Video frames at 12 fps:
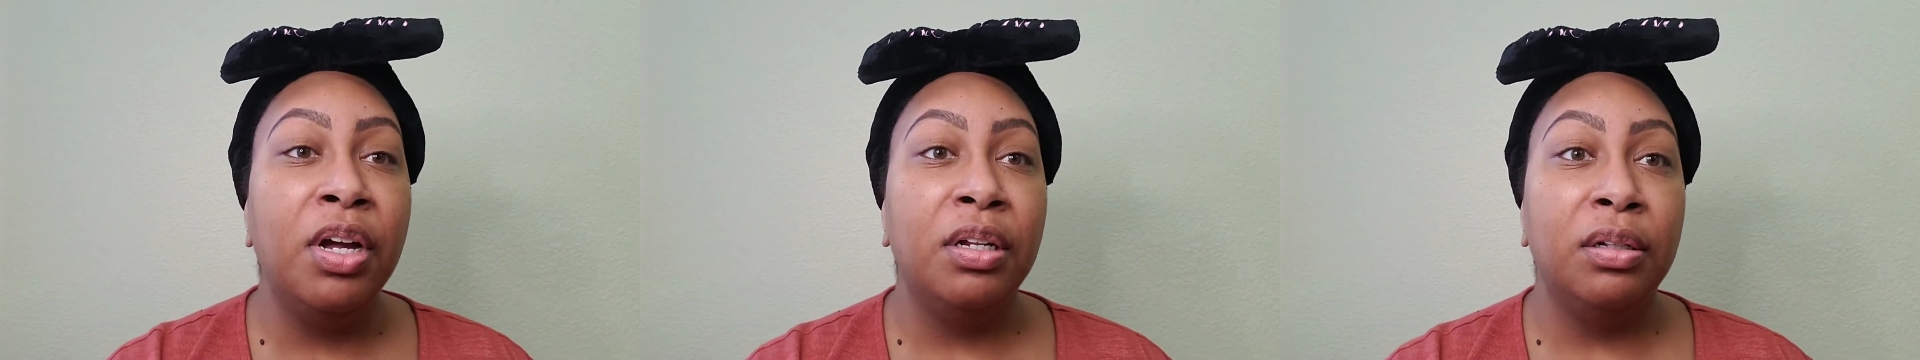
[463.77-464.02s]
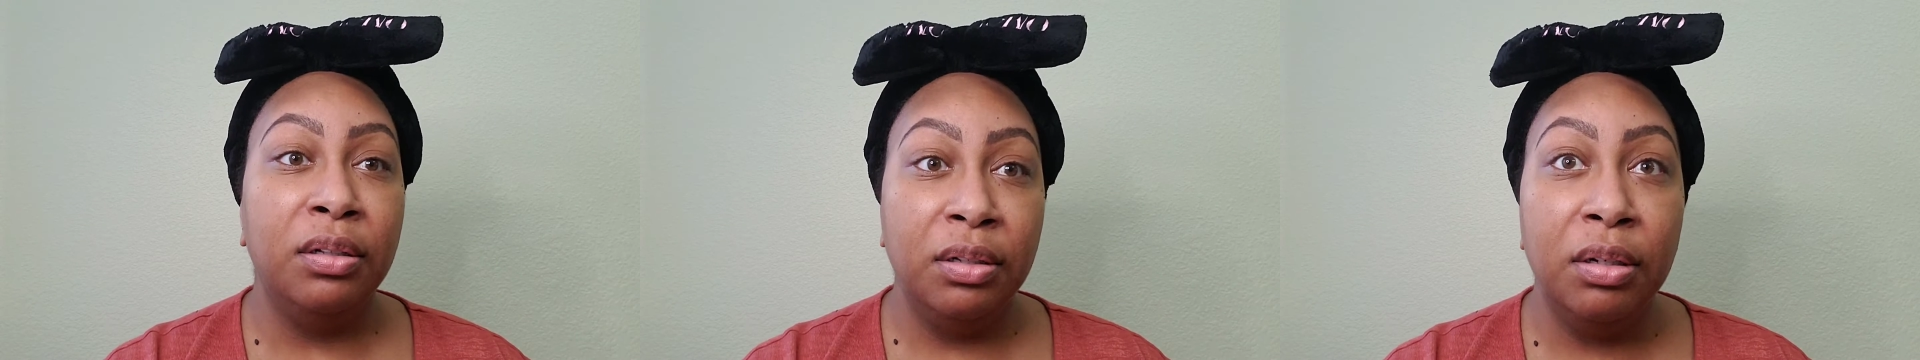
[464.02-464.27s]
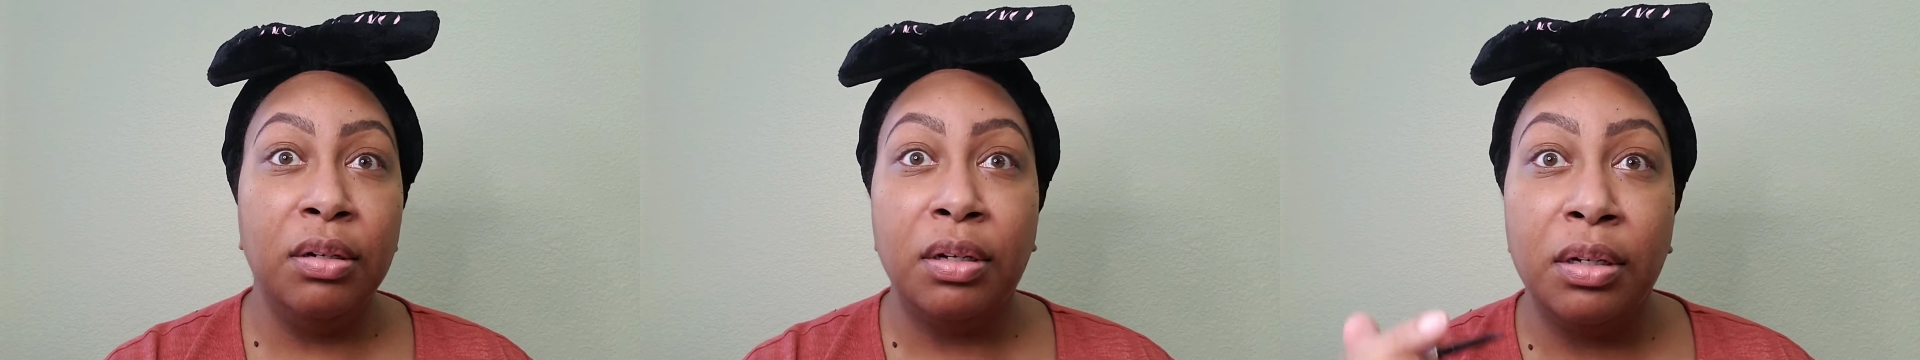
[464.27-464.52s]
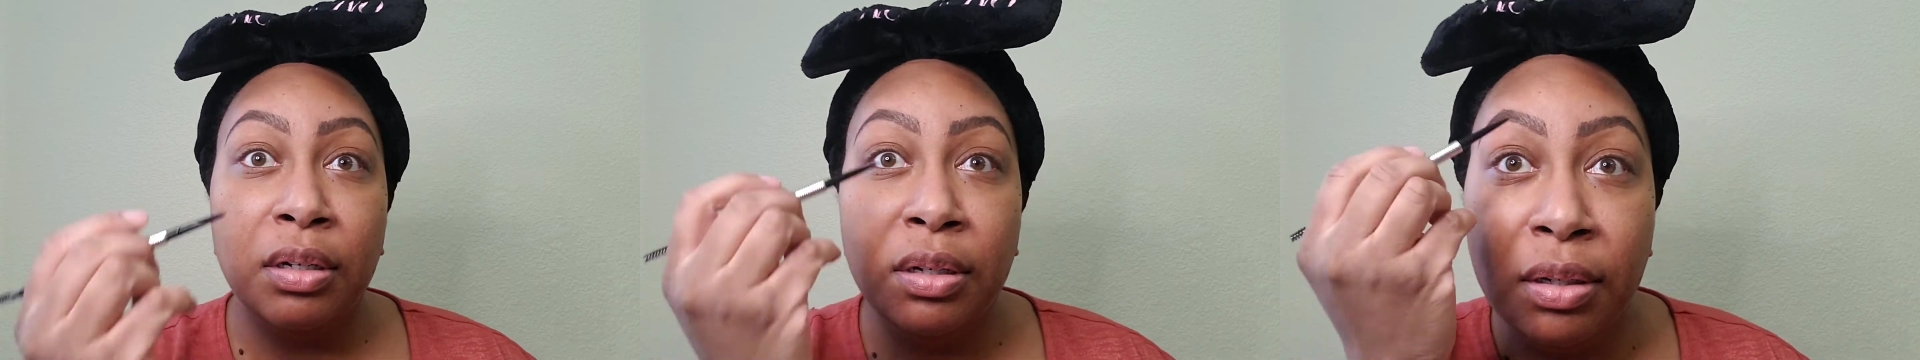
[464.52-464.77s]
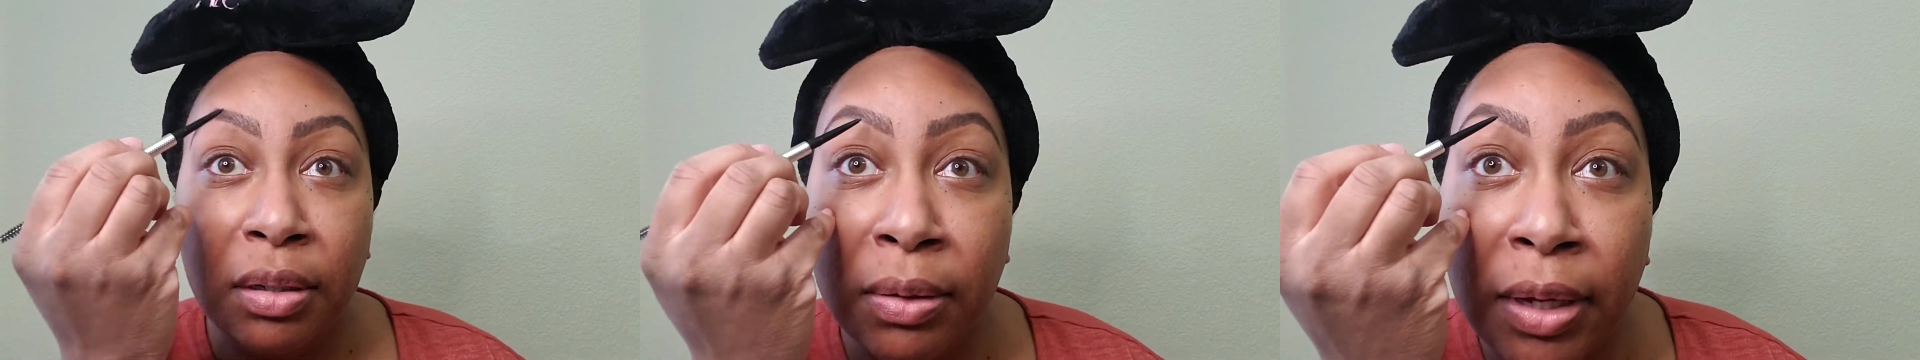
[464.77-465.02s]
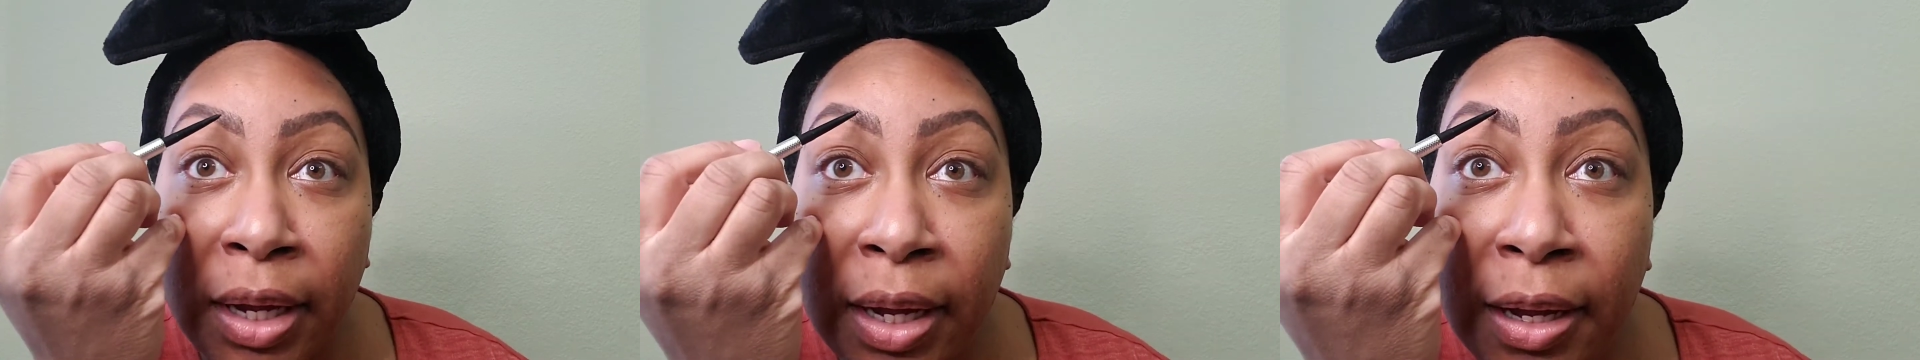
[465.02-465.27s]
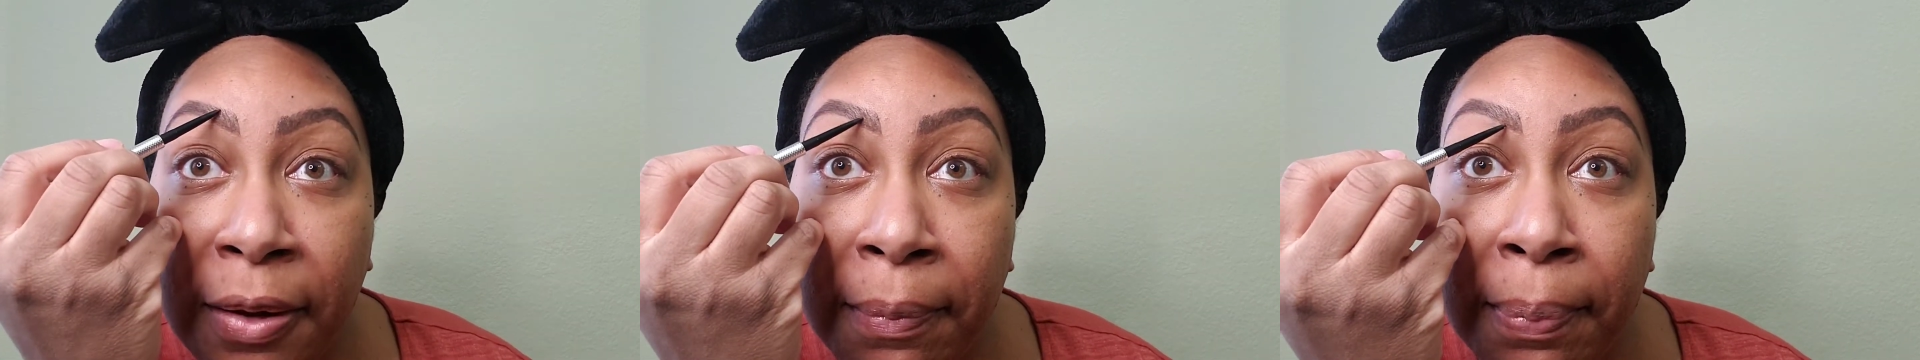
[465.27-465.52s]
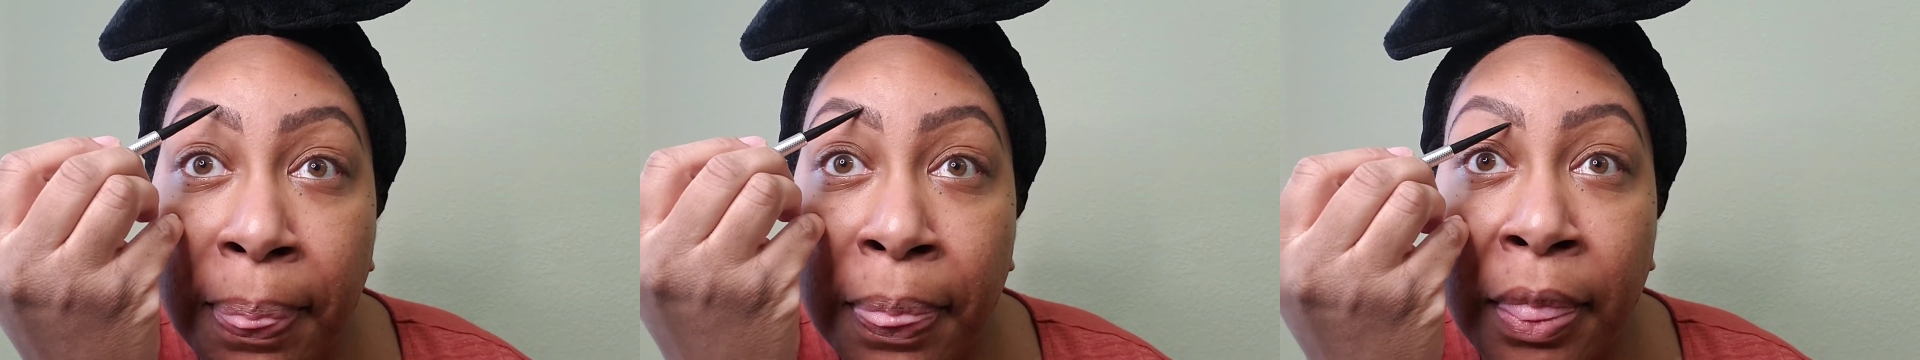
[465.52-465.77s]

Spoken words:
look, okay?